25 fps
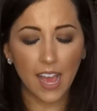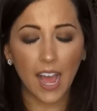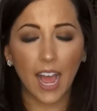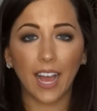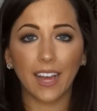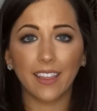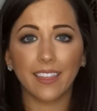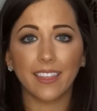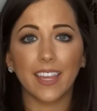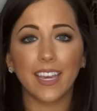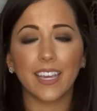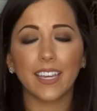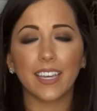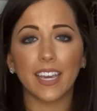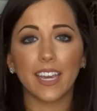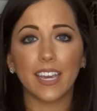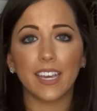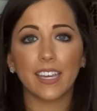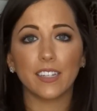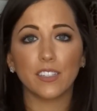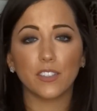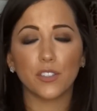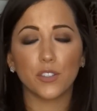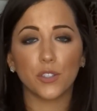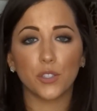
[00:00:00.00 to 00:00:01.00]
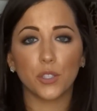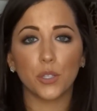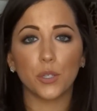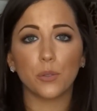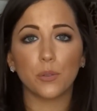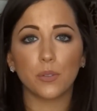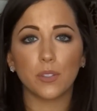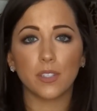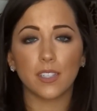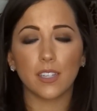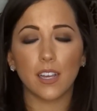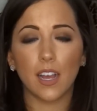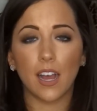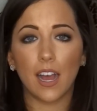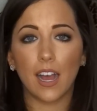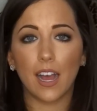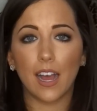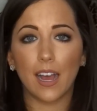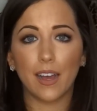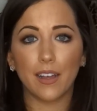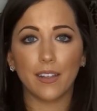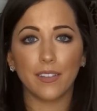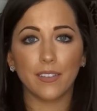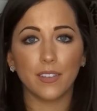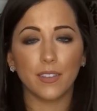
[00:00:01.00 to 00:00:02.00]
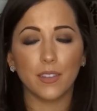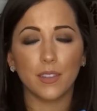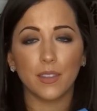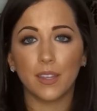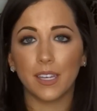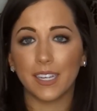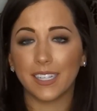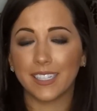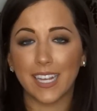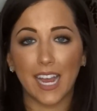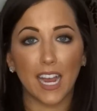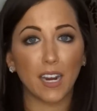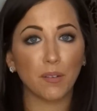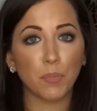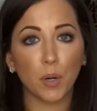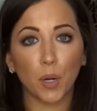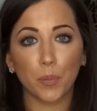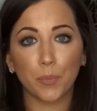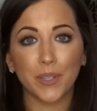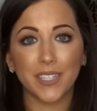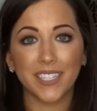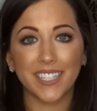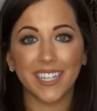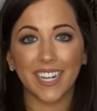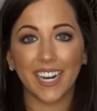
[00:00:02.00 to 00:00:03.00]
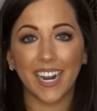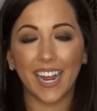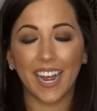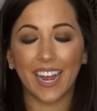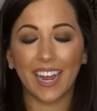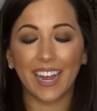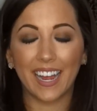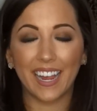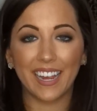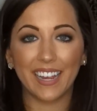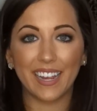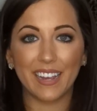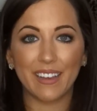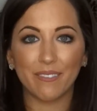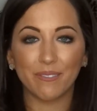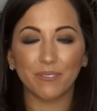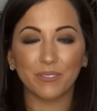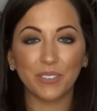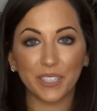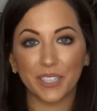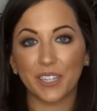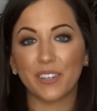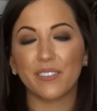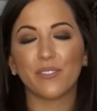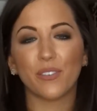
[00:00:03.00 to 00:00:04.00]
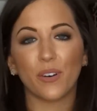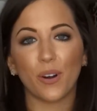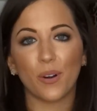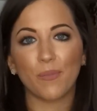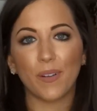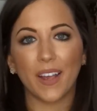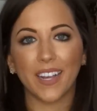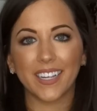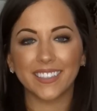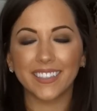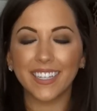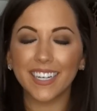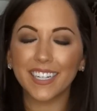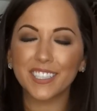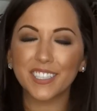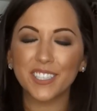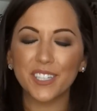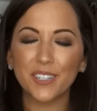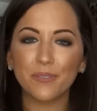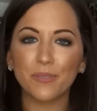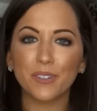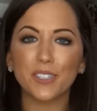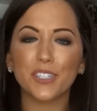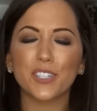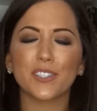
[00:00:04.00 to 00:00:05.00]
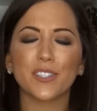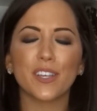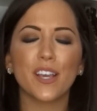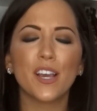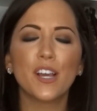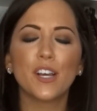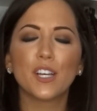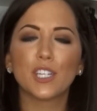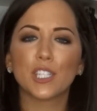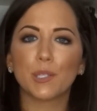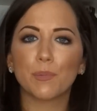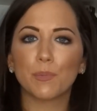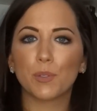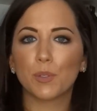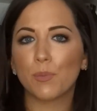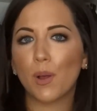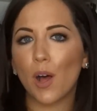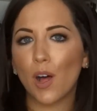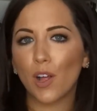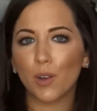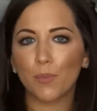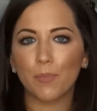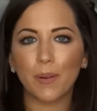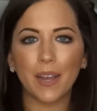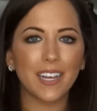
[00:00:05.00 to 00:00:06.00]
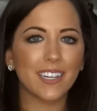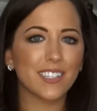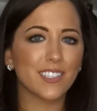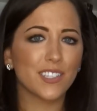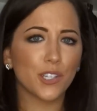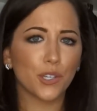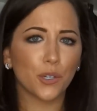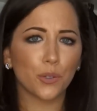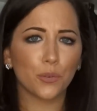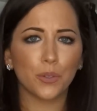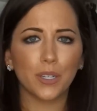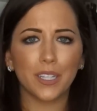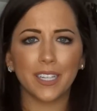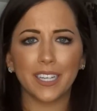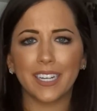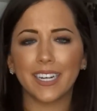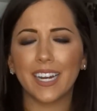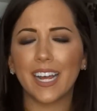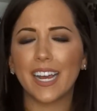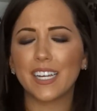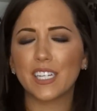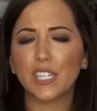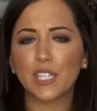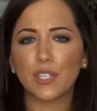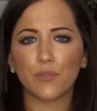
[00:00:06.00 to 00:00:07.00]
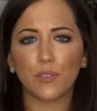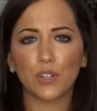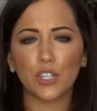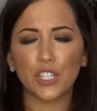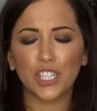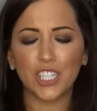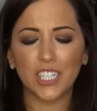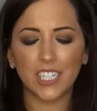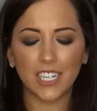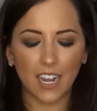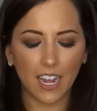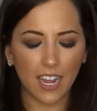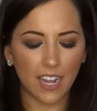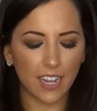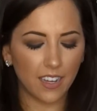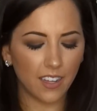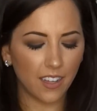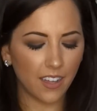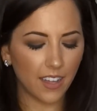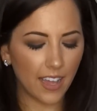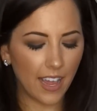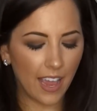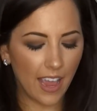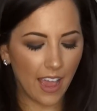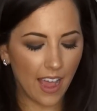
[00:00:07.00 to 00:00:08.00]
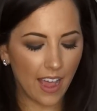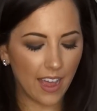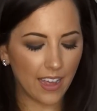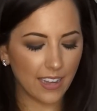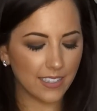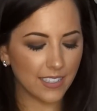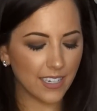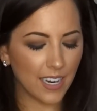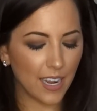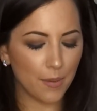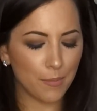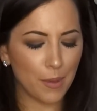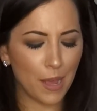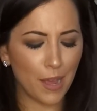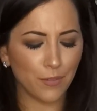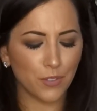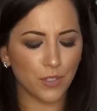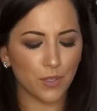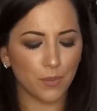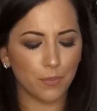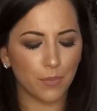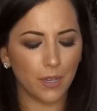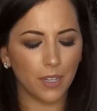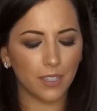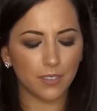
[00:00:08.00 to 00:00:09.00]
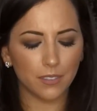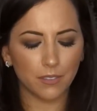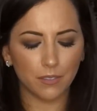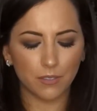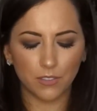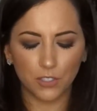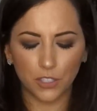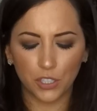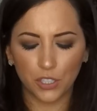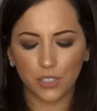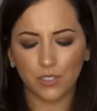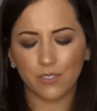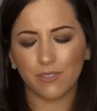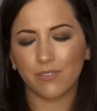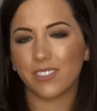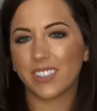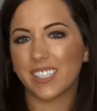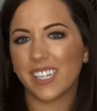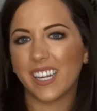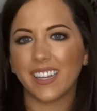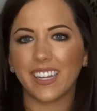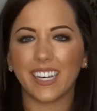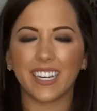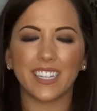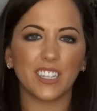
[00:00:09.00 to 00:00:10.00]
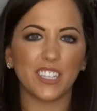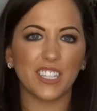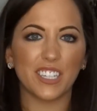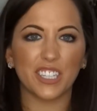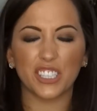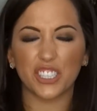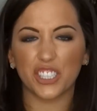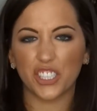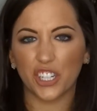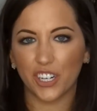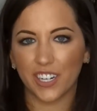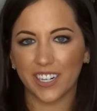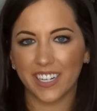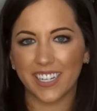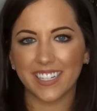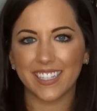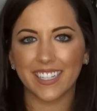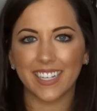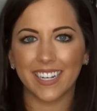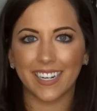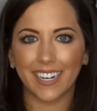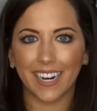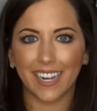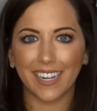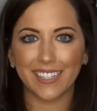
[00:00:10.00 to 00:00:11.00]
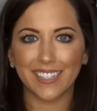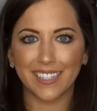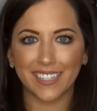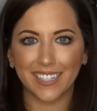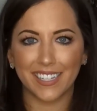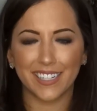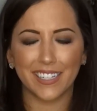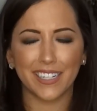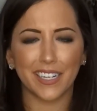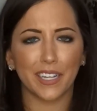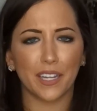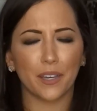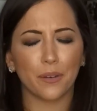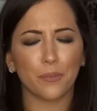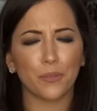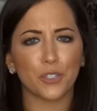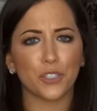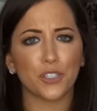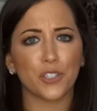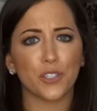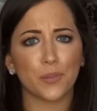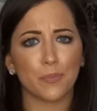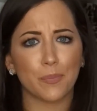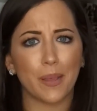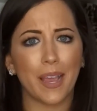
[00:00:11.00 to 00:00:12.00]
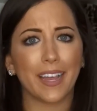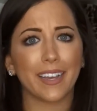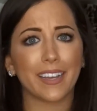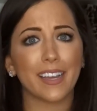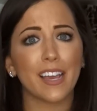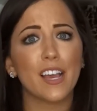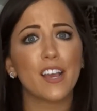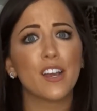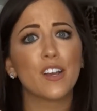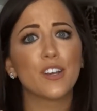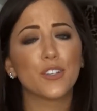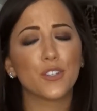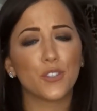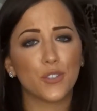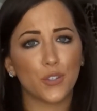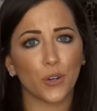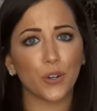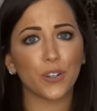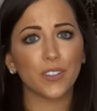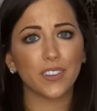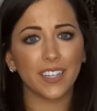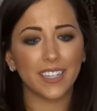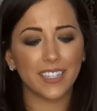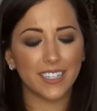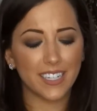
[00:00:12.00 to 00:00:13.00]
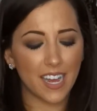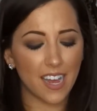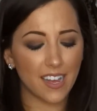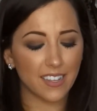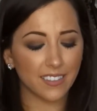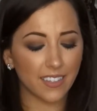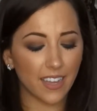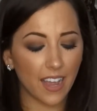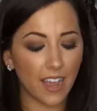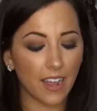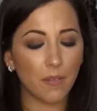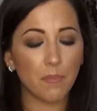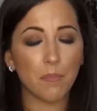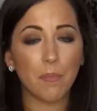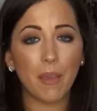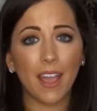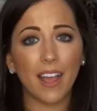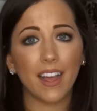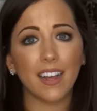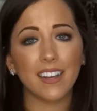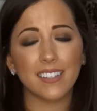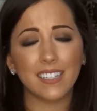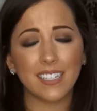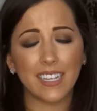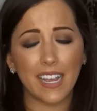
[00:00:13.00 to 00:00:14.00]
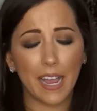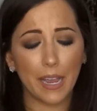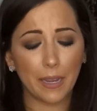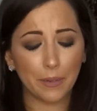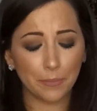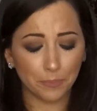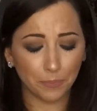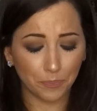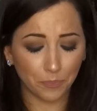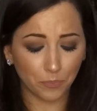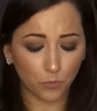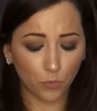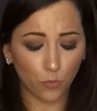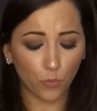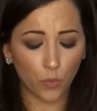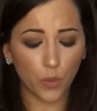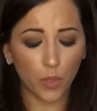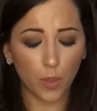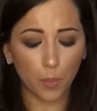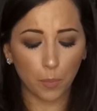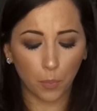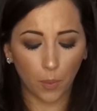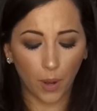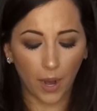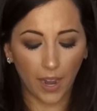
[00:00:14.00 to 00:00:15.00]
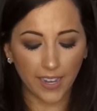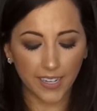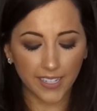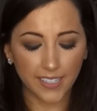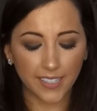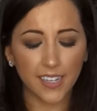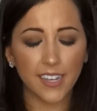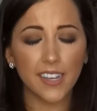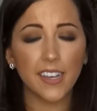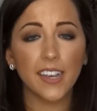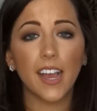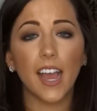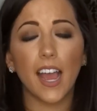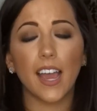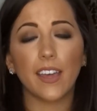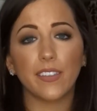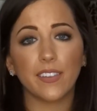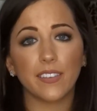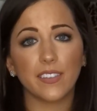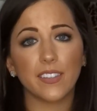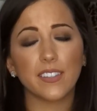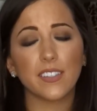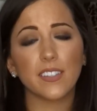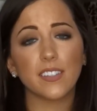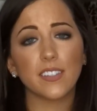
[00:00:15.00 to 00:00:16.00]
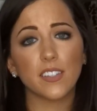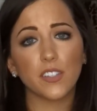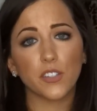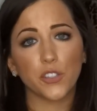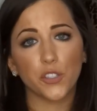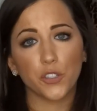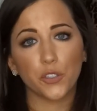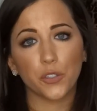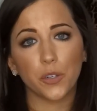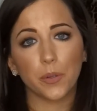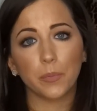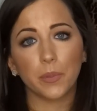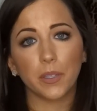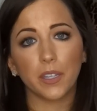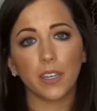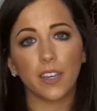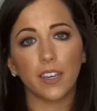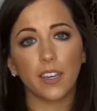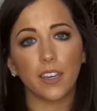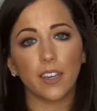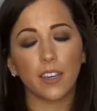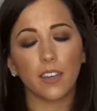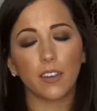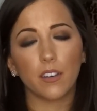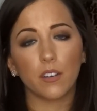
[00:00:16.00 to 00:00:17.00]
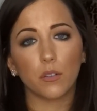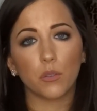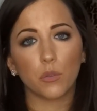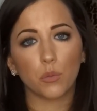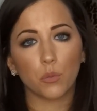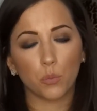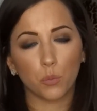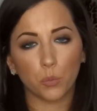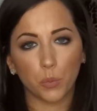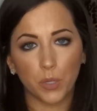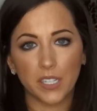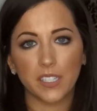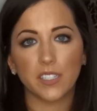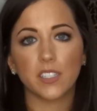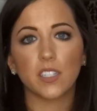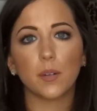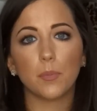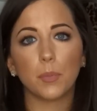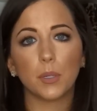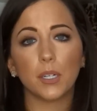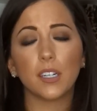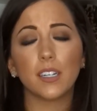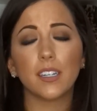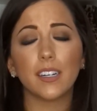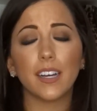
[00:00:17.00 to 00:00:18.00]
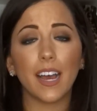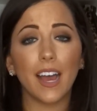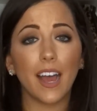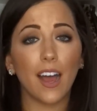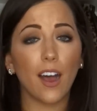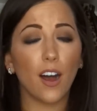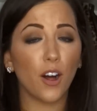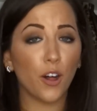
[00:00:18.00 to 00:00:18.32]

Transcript: I think it suits the exact purpose that I am looking for in my collection, which is some smaller bags that are really nice, versatile, and have some just really like luxurious and nice detailing, which this bag certainly does. And may I say, for the price, I think this is extremely reasonable.